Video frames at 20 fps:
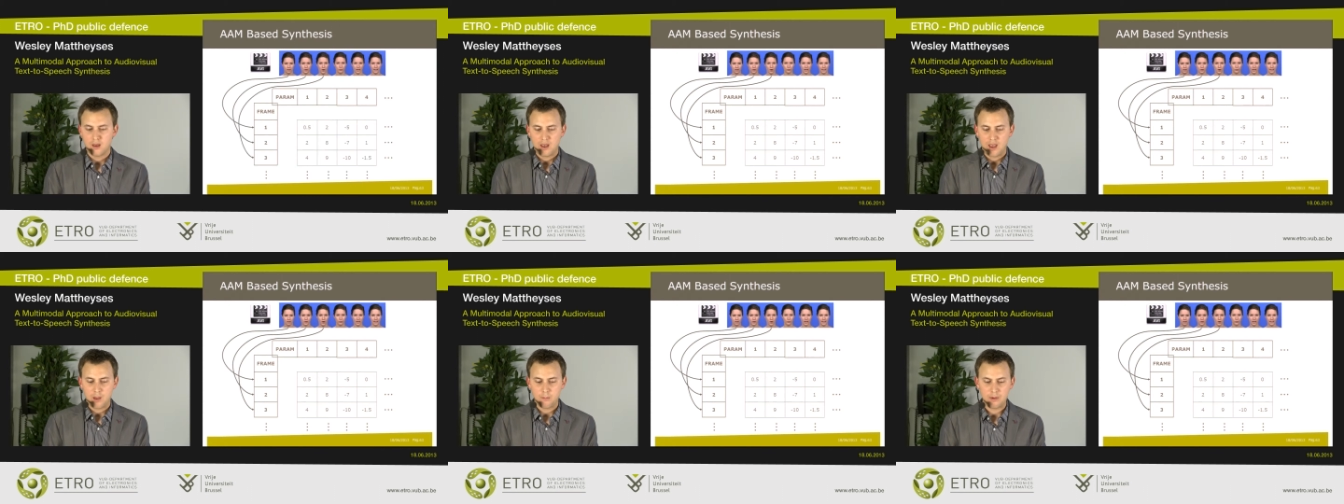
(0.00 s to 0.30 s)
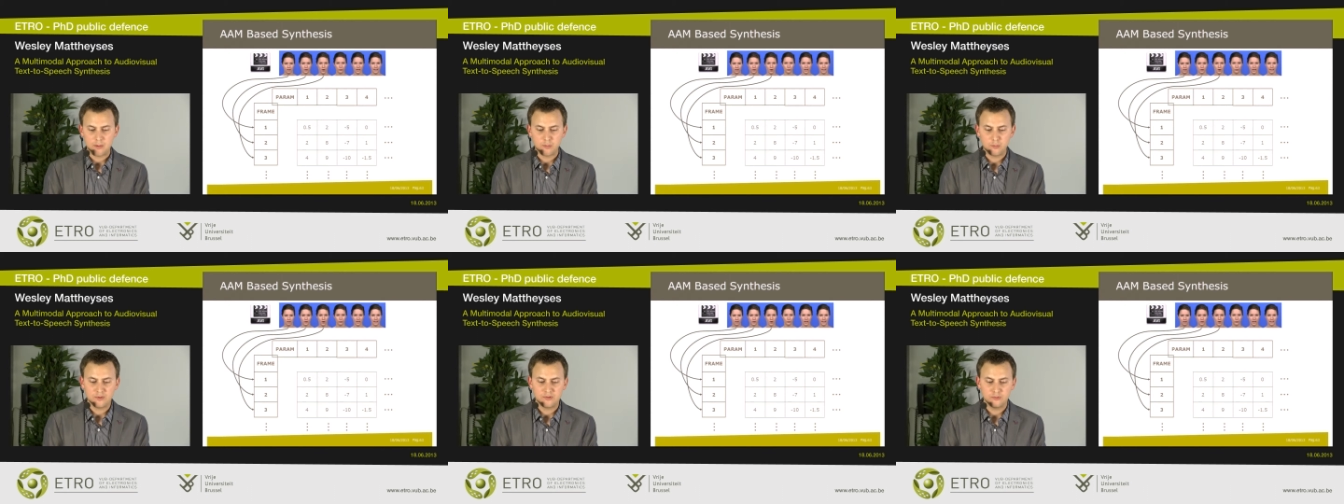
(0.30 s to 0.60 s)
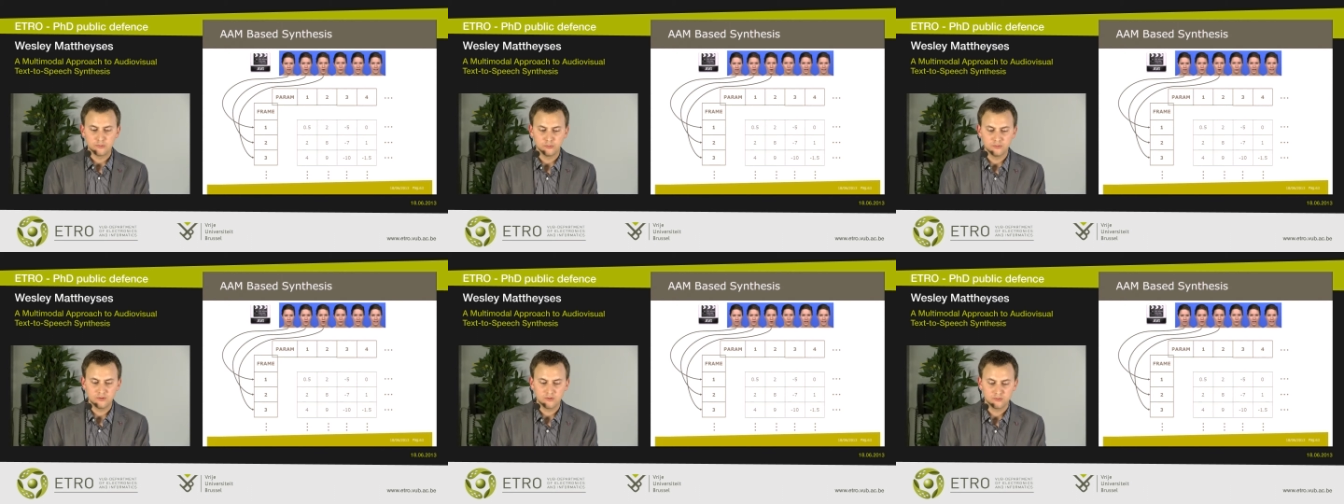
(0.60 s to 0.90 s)
and when we
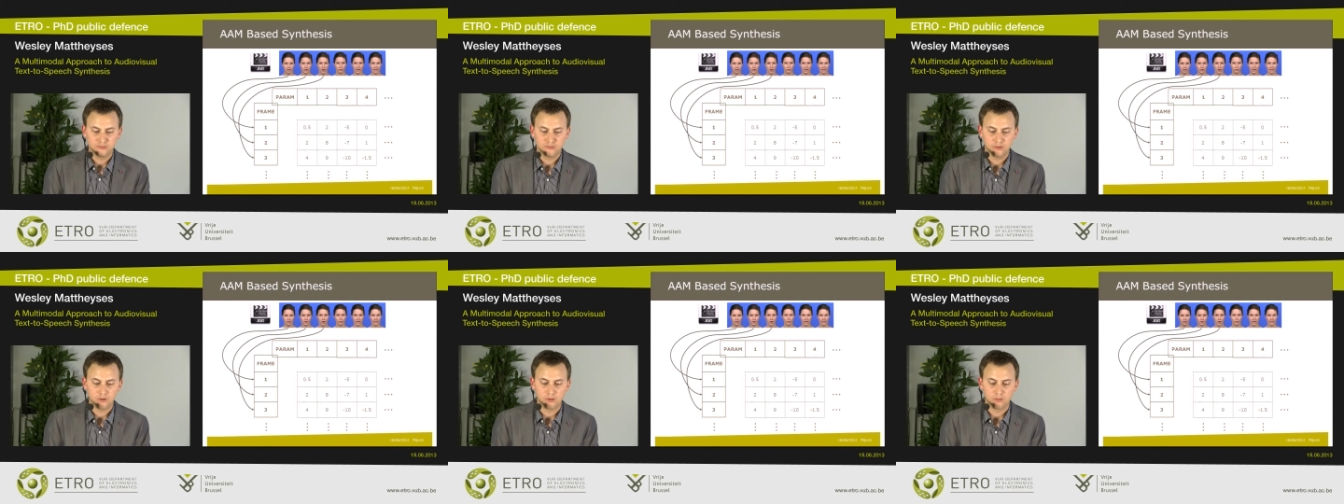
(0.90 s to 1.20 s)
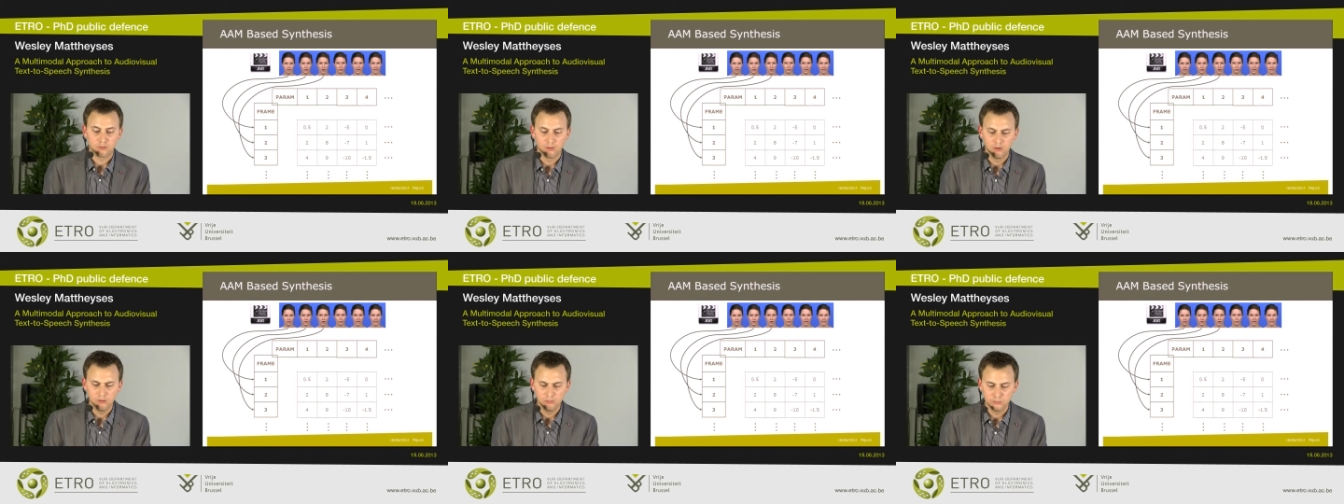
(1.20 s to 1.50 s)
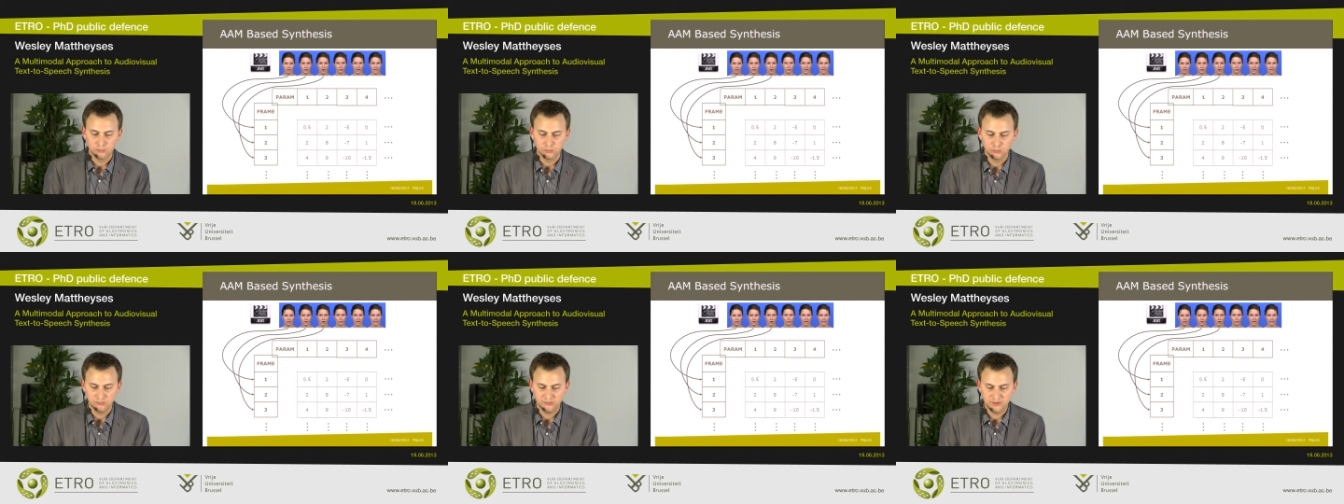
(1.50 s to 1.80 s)
do this for a whole
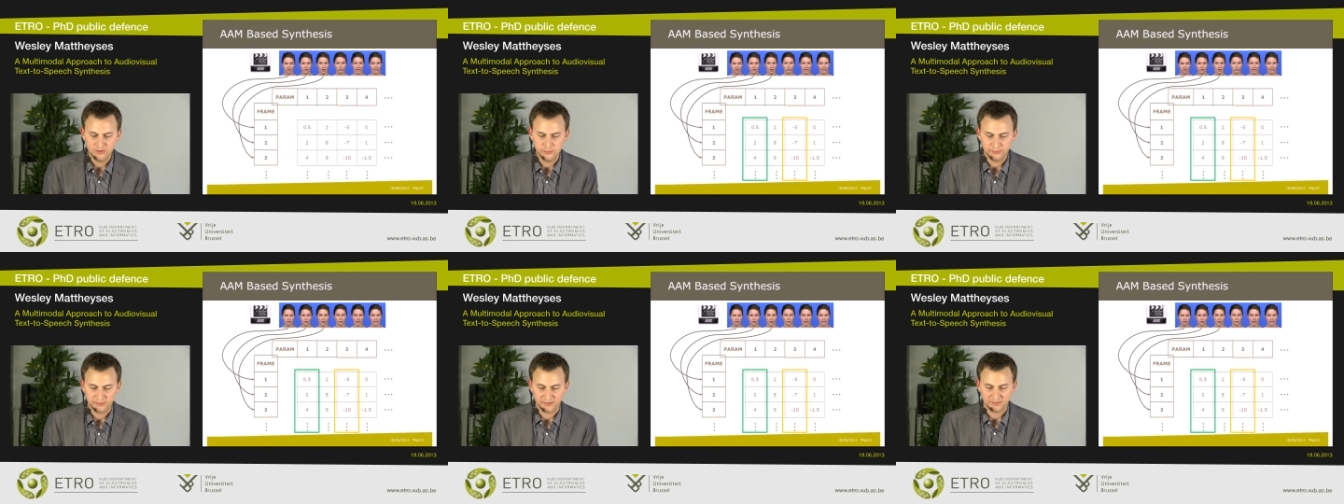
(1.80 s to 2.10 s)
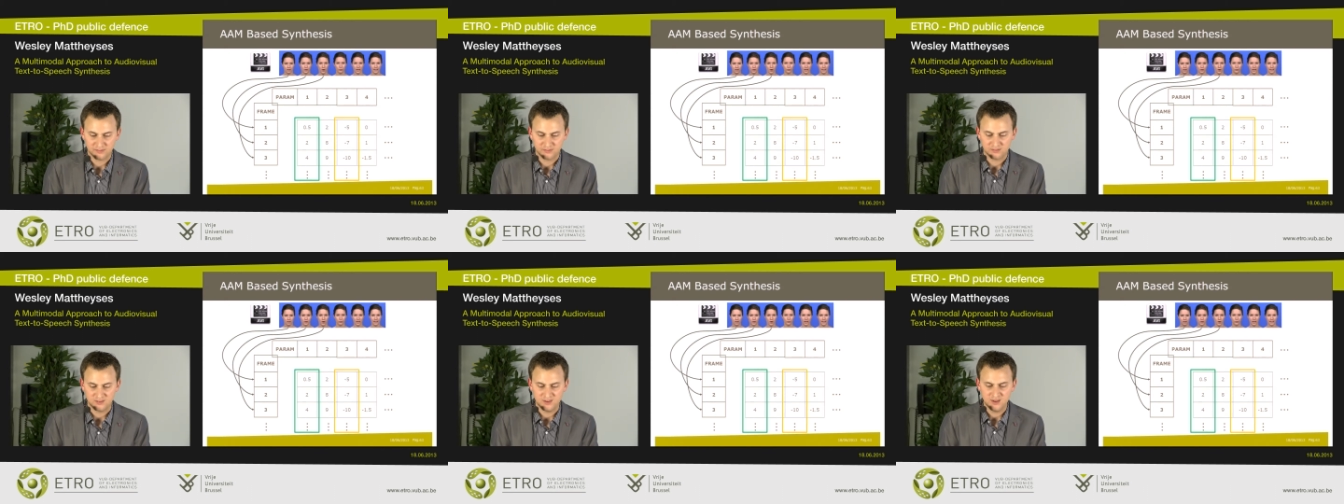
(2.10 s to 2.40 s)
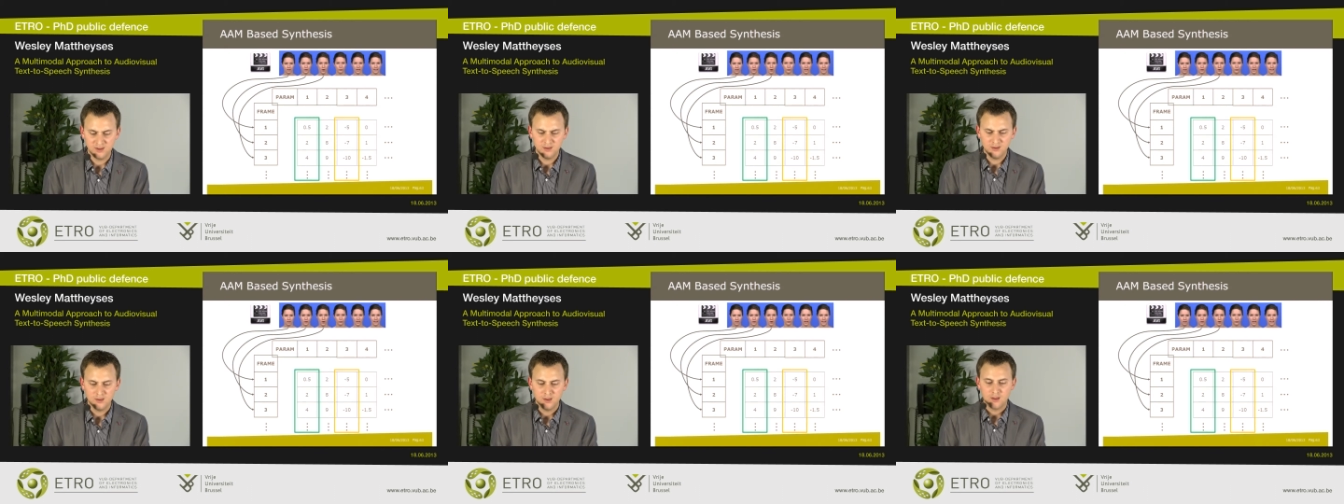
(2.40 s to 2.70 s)
movie, you can
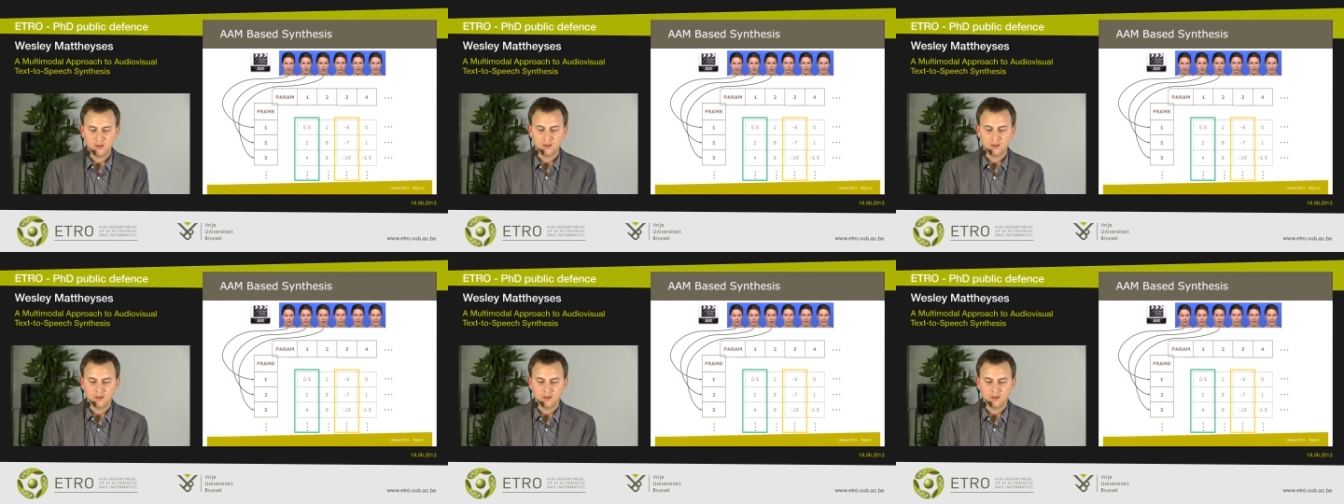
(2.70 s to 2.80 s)
see